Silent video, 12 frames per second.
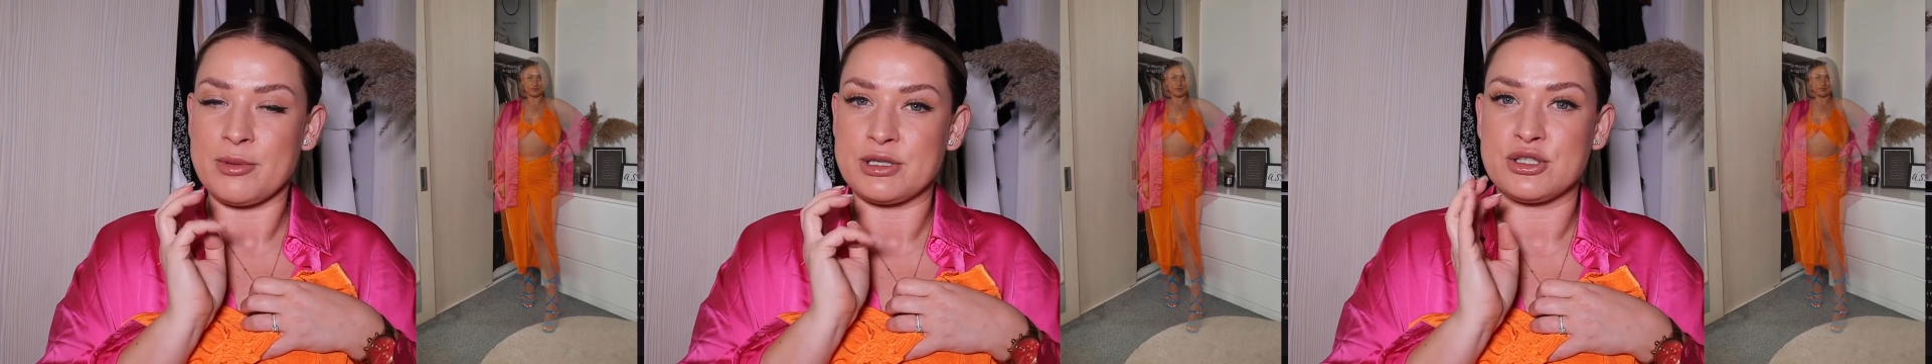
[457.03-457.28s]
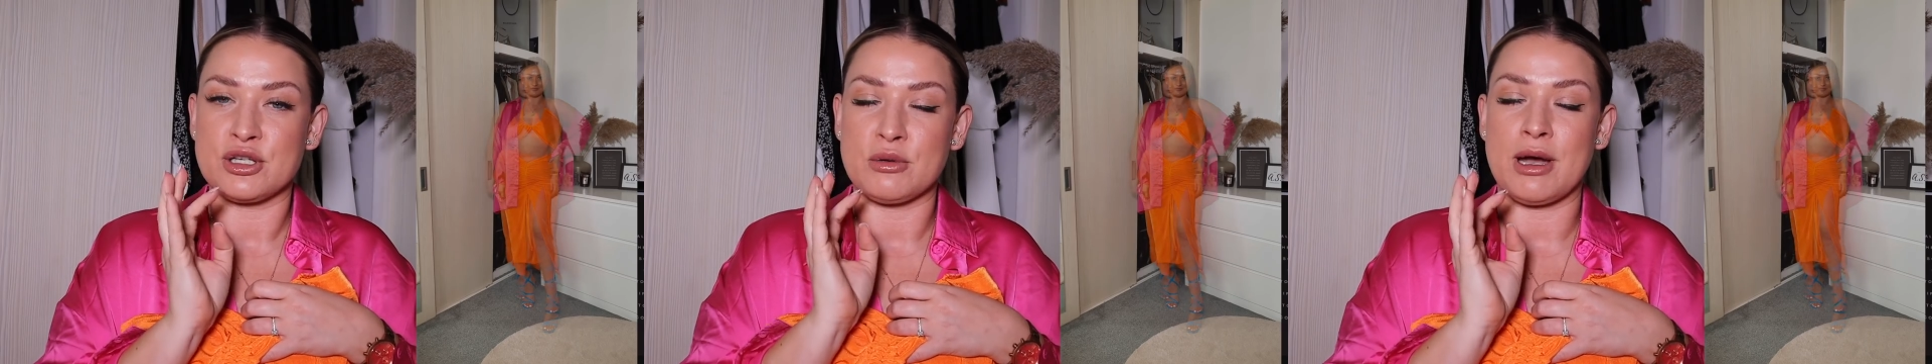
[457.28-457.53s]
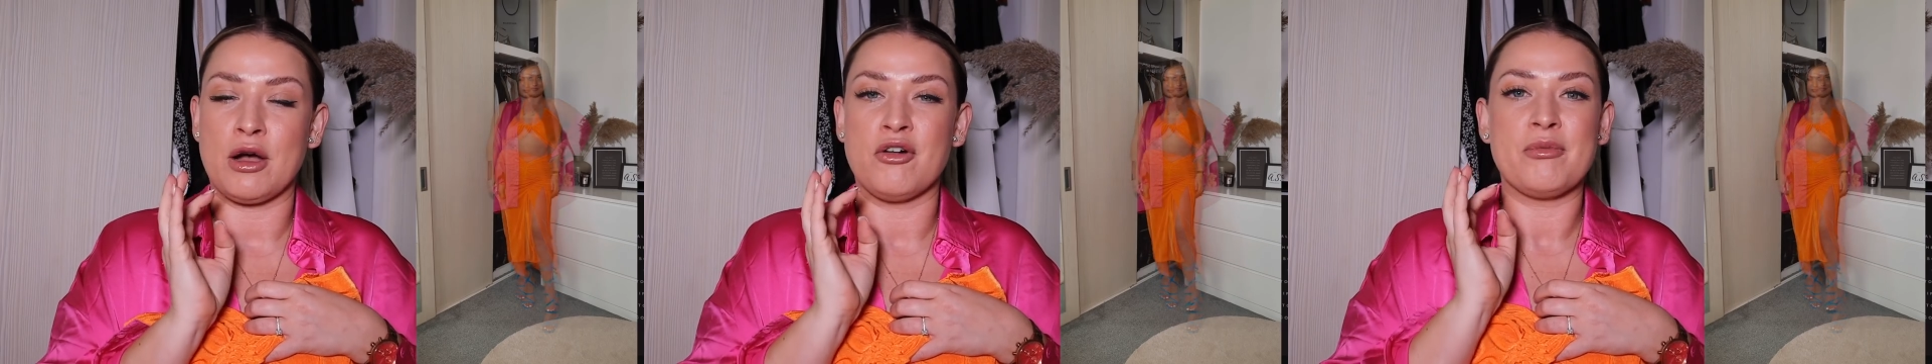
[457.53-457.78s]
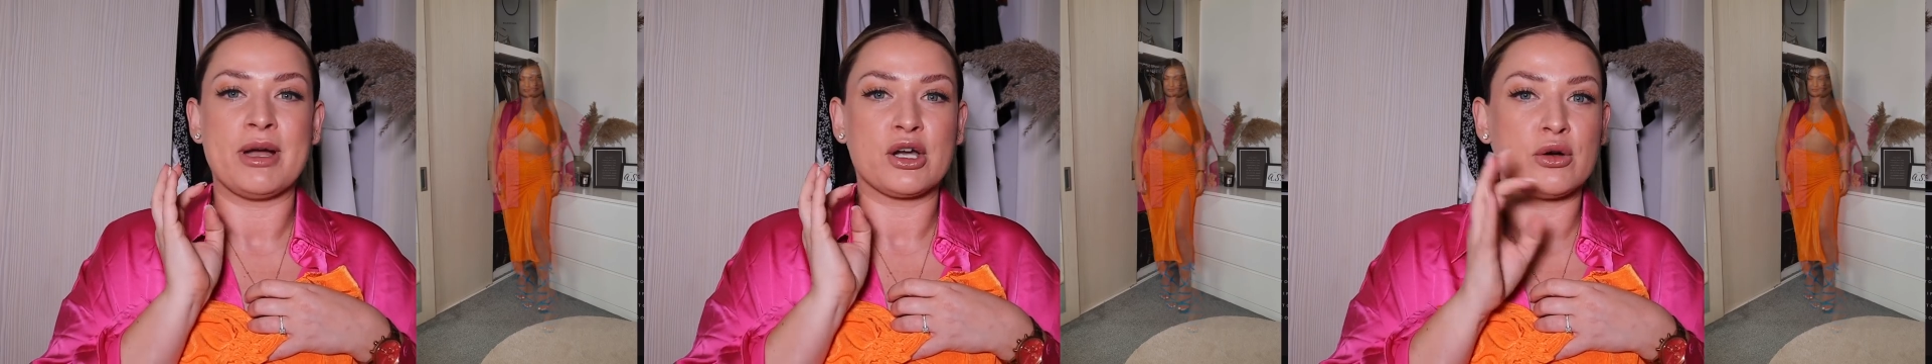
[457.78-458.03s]
bit too out
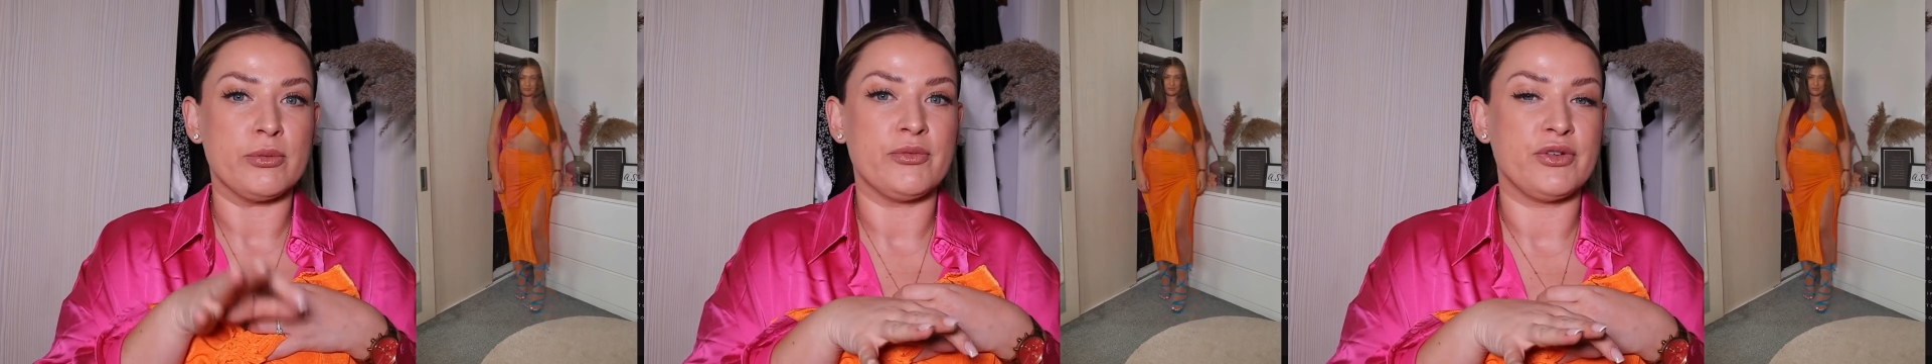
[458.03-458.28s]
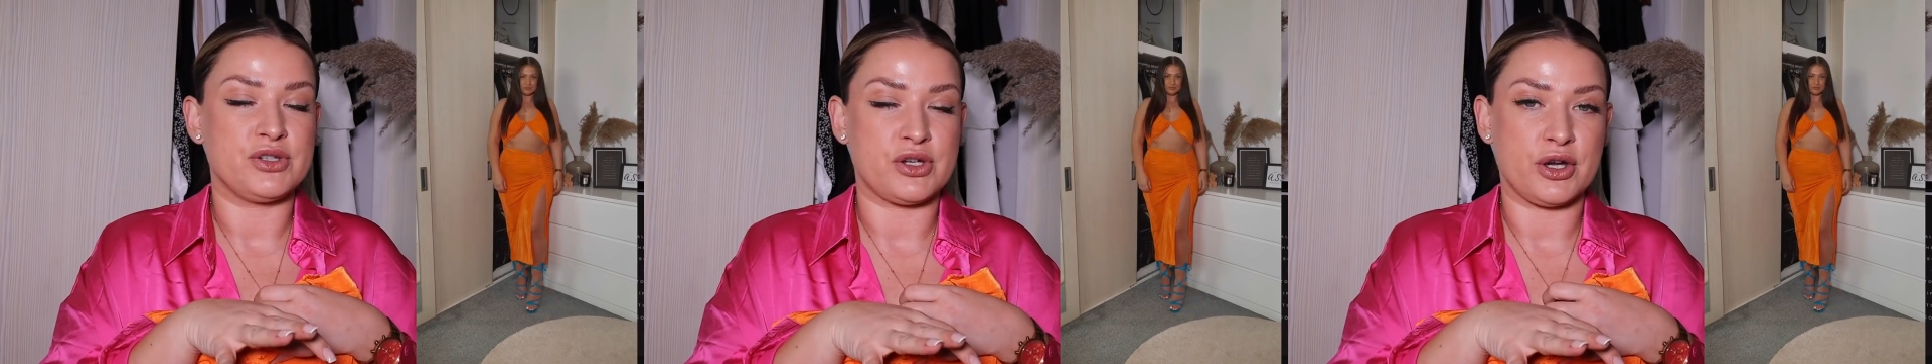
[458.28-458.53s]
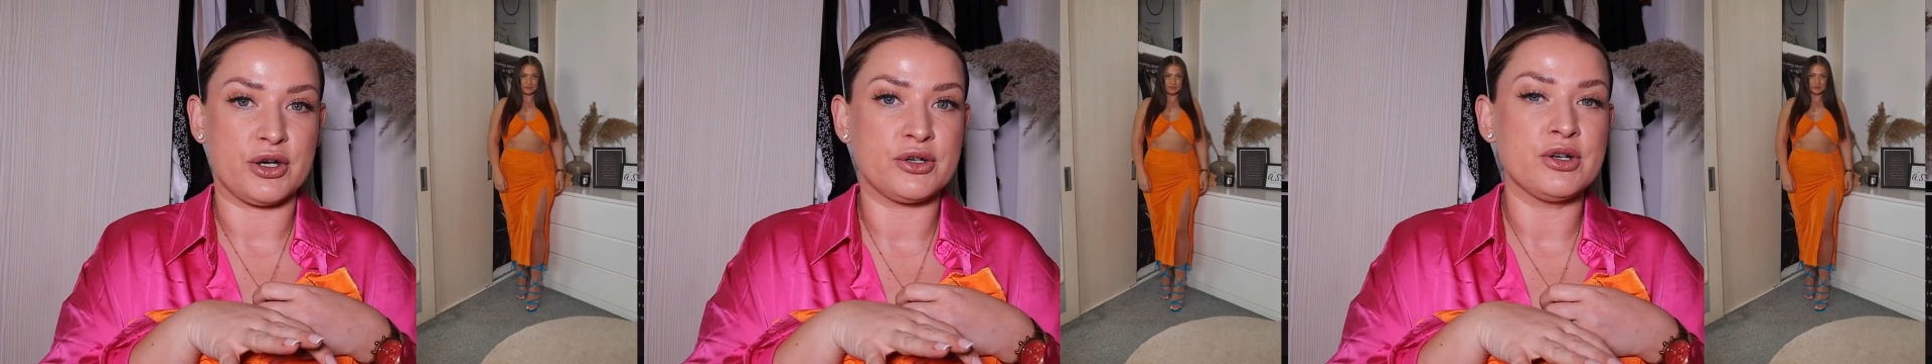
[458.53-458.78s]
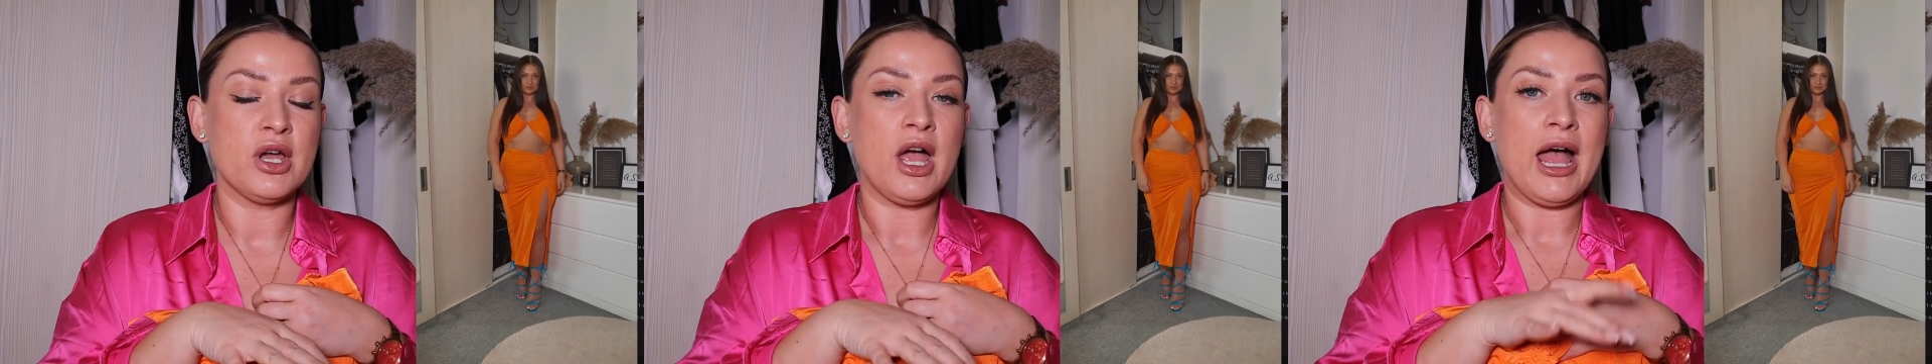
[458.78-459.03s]
of my comfort zone.